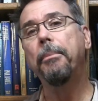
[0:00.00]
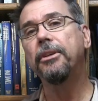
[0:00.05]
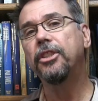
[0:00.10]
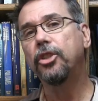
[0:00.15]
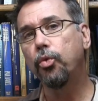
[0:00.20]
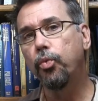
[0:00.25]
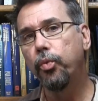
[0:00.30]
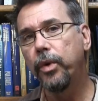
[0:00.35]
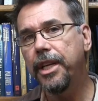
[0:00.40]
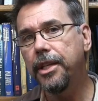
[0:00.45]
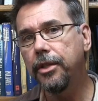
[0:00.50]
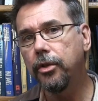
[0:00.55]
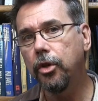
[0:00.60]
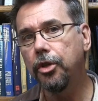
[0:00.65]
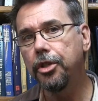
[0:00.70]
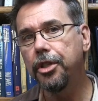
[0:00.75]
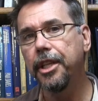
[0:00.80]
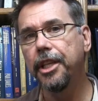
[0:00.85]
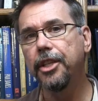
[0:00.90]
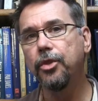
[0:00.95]
But the
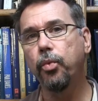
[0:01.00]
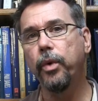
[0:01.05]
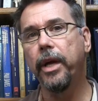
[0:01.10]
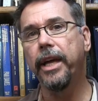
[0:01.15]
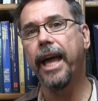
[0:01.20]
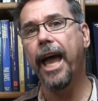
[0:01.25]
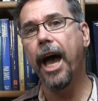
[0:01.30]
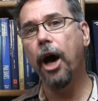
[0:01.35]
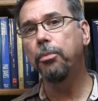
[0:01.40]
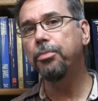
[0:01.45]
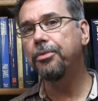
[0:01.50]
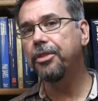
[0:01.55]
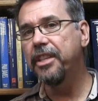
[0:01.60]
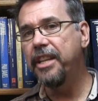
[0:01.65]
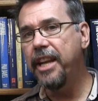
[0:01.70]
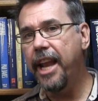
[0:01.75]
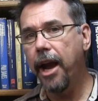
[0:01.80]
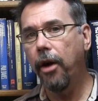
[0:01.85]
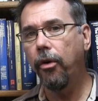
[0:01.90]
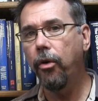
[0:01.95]
research this week
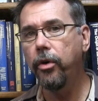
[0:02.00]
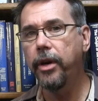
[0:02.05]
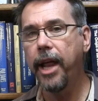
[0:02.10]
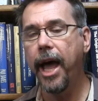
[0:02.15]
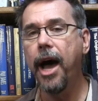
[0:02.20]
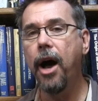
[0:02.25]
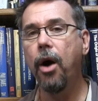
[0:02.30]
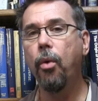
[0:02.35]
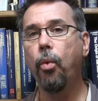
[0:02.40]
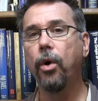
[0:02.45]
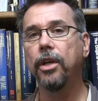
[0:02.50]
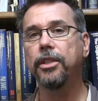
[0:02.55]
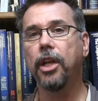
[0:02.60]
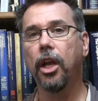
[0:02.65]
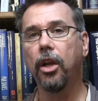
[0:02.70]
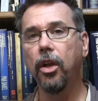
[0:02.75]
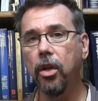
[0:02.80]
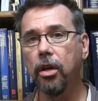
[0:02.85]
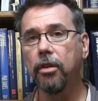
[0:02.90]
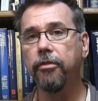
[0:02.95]
helps narrow down what
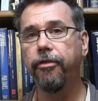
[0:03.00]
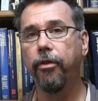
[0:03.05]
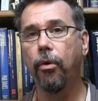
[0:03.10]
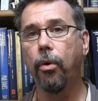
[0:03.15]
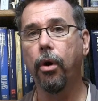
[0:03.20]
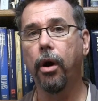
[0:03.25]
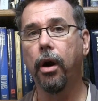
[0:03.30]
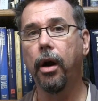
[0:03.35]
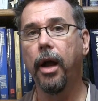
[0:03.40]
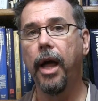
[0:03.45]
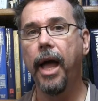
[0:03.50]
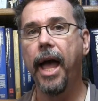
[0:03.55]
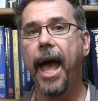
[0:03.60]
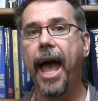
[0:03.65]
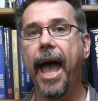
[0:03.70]
to look for,